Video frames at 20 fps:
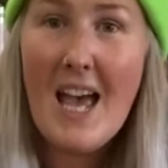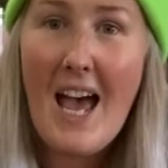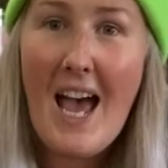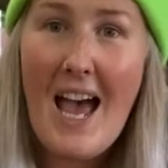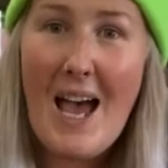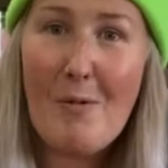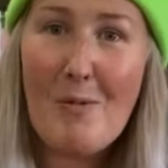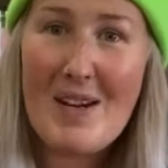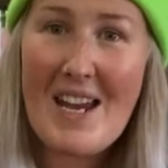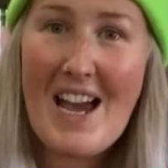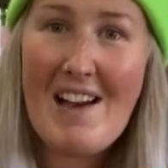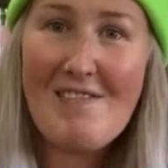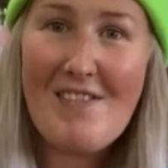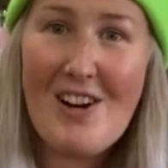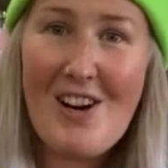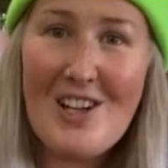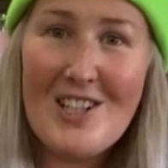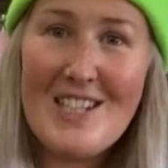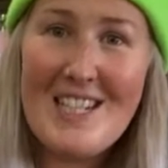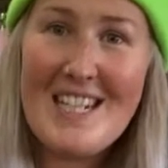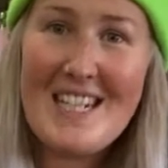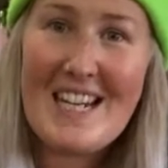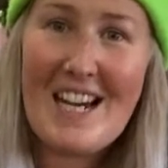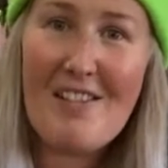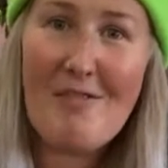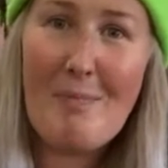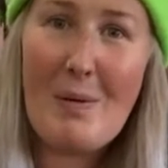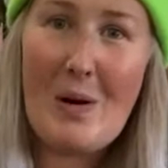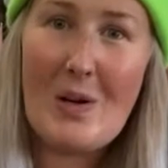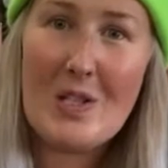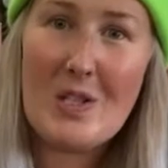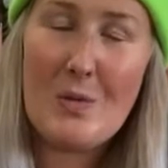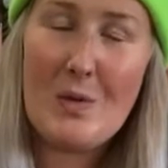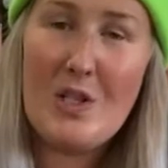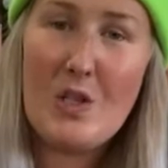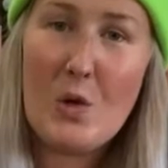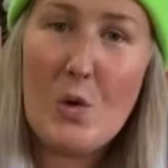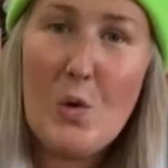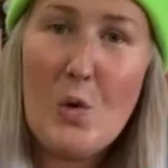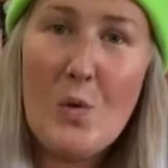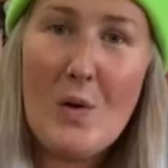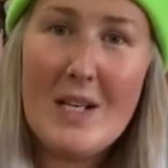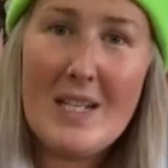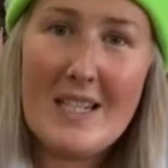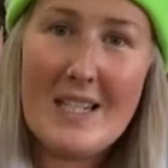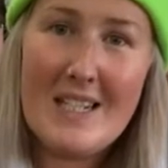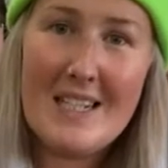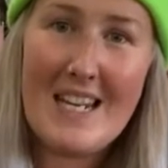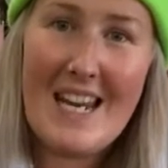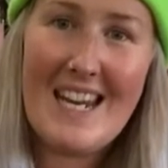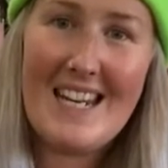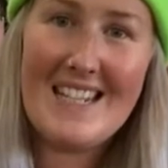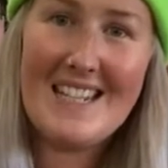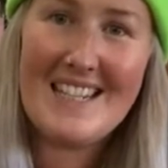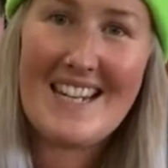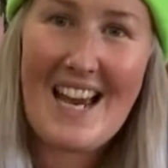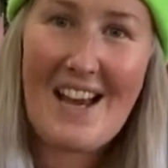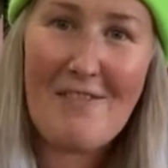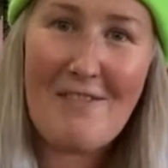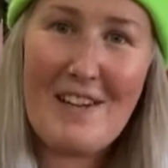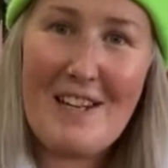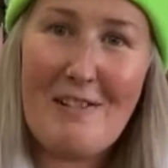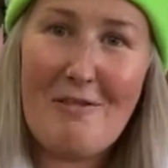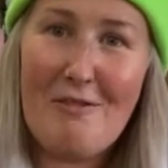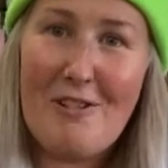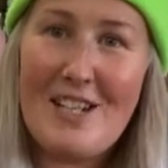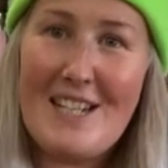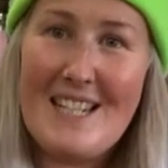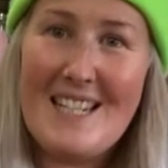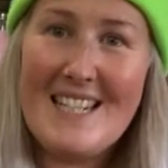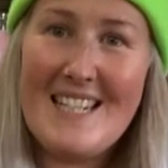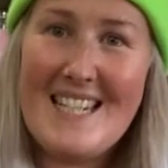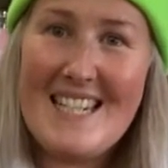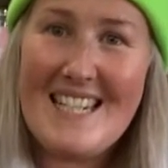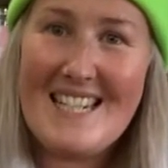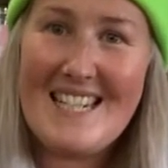And we have our Decaf box, which always contains caffeine-free tea.